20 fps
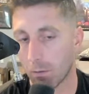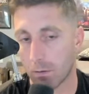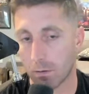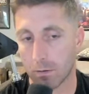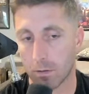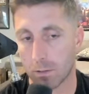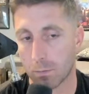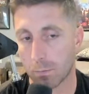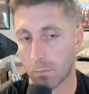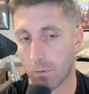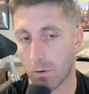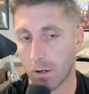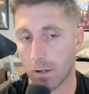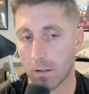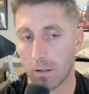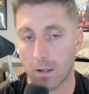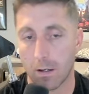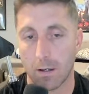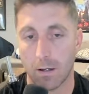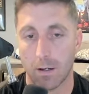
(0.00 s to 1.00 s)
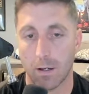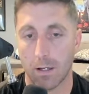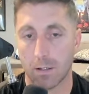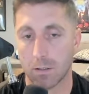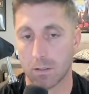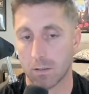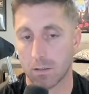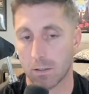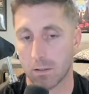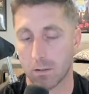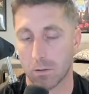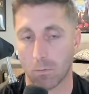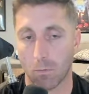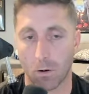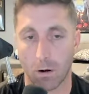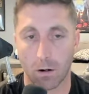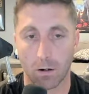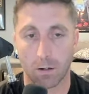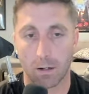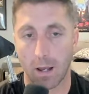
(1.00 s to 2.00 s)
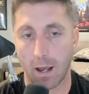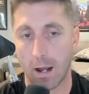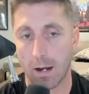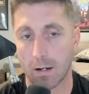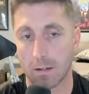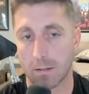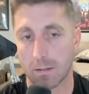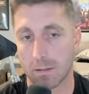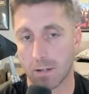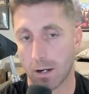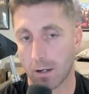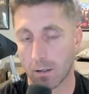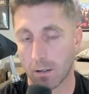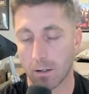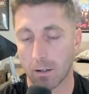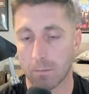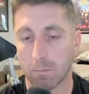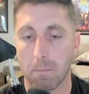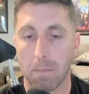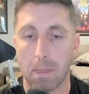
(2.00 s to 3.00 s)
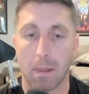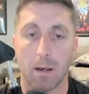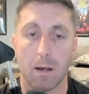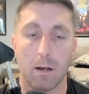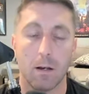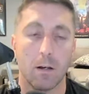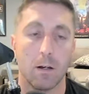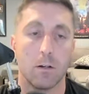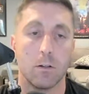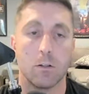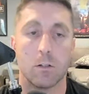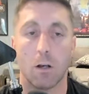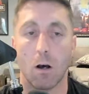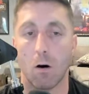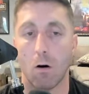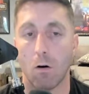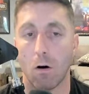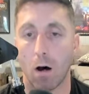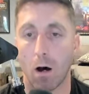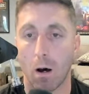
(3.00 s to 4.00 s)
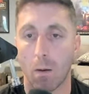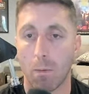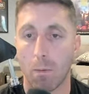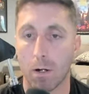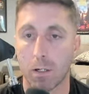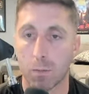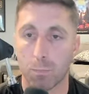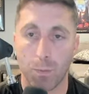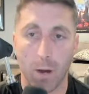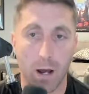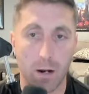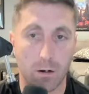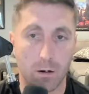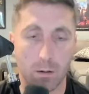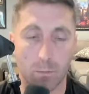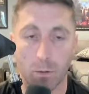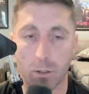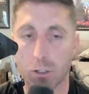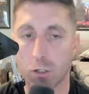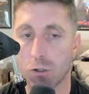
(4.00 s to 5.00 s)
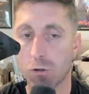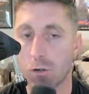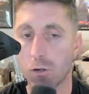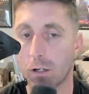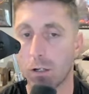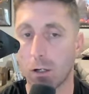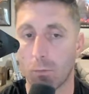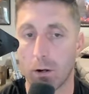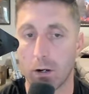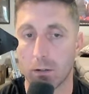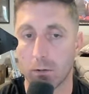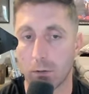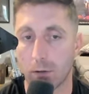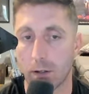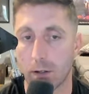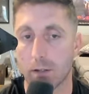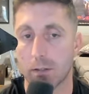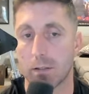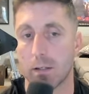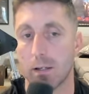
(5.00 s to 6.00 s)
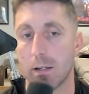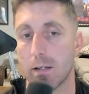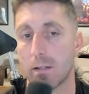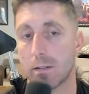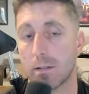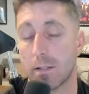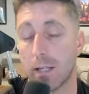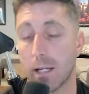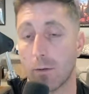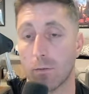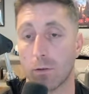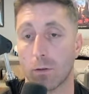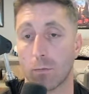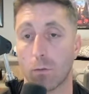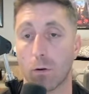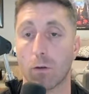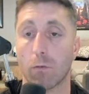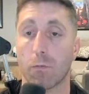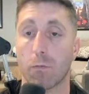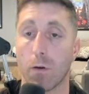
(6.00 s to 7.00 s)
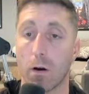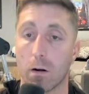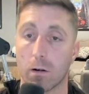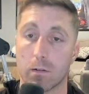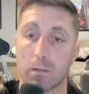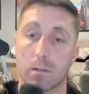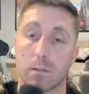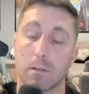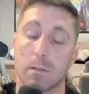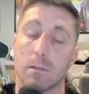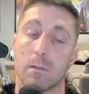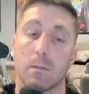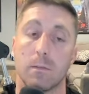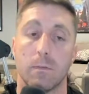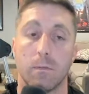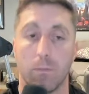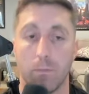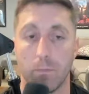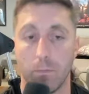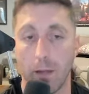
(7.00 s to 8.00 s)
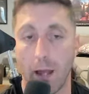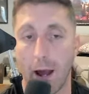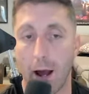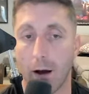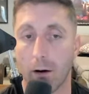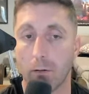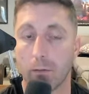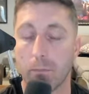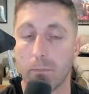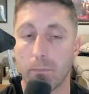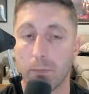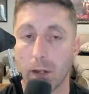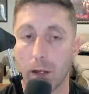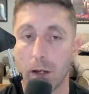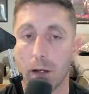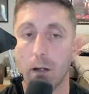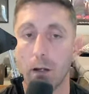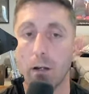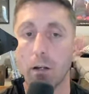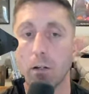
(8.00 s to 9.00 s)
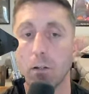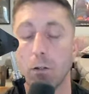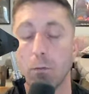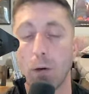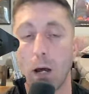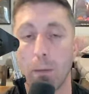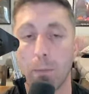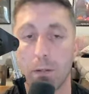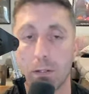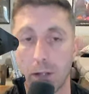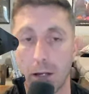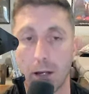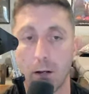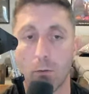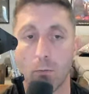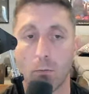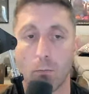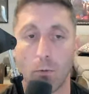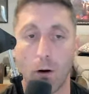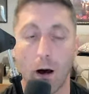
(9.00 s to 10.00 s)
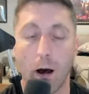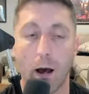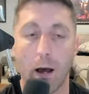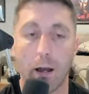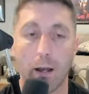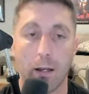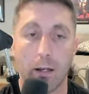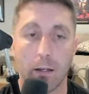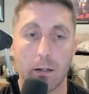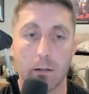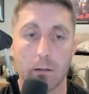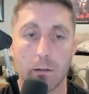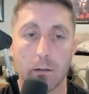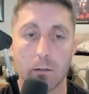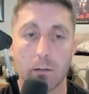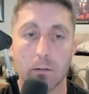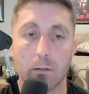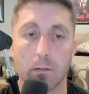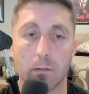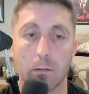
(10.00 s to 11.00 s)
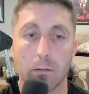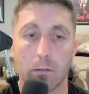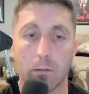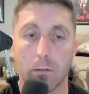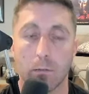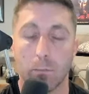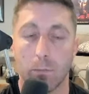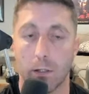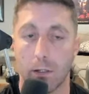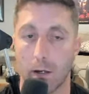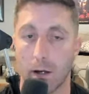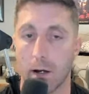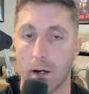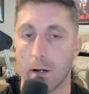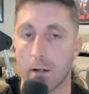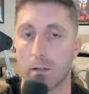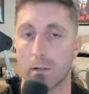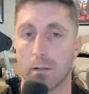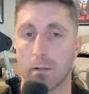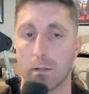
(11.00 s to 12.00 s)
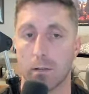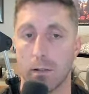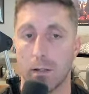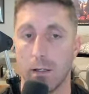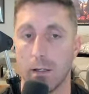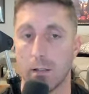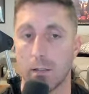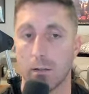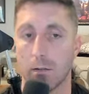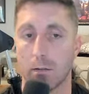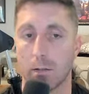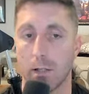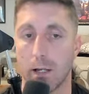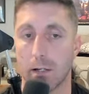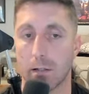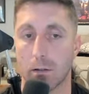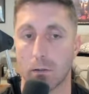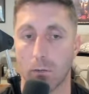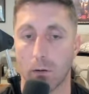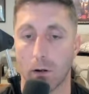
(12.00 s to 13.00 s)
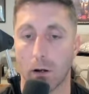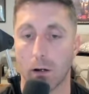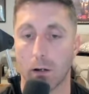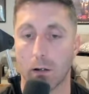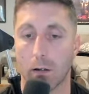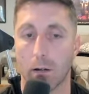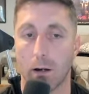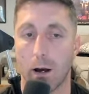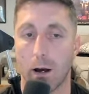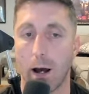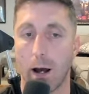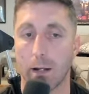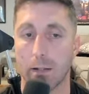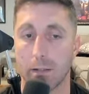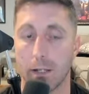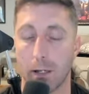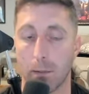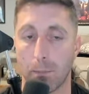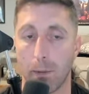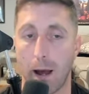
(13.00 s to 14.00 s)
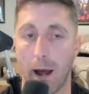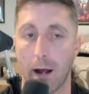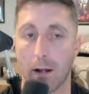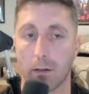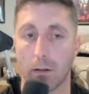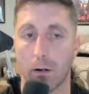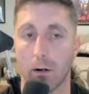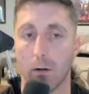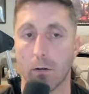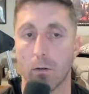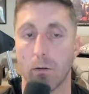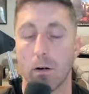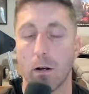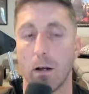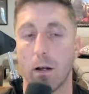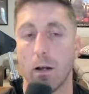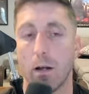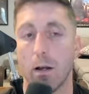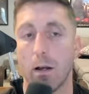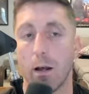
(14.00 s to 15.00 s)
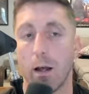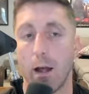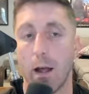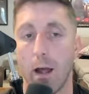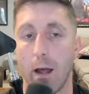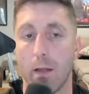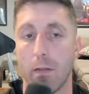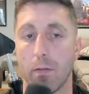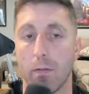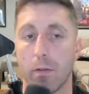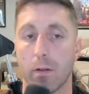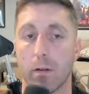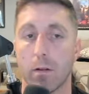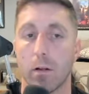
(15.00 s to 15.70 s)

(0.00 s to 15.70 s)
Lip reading: at this point. It just doesn't work, and it's not good. So a much better and much trickier way to do this is to take with the rook first. Now, you might be saying, why? Because he still takes the rook. I take back, though. And the